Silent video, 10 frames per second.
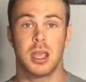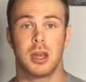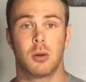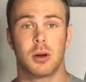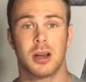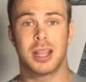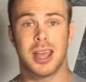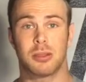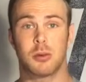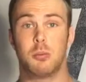in order to
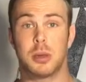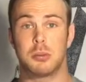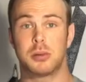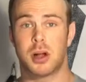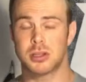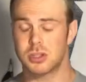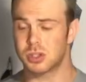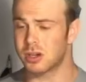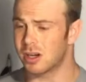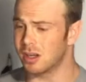get through big blocks of
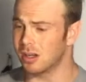training.